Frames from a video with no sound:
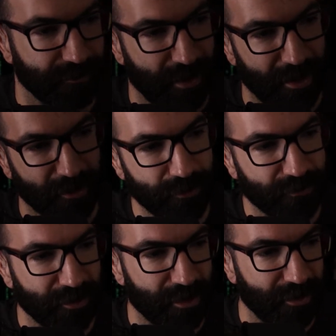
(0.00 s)
now I
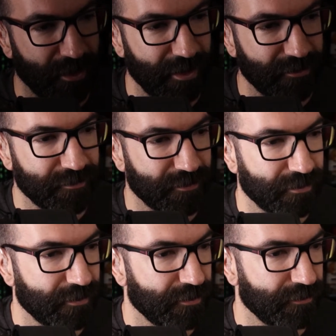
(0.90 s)
lose a lot of light.
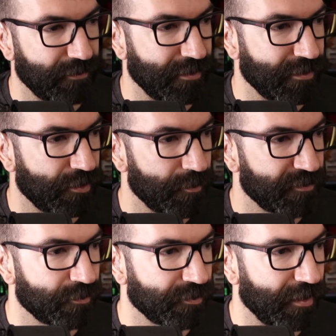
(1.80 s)
I need to
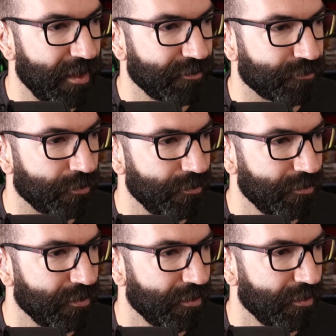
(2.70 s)
compensate with ISO.
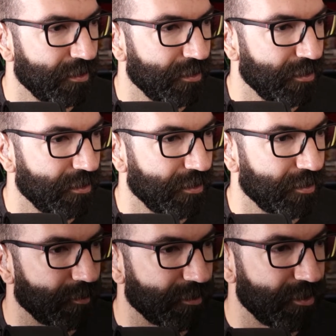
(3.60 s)

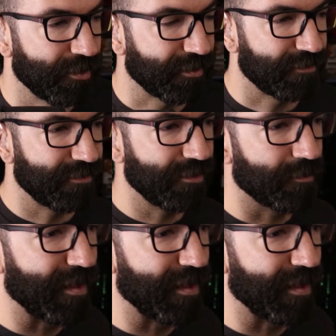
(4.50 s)
And now you can see the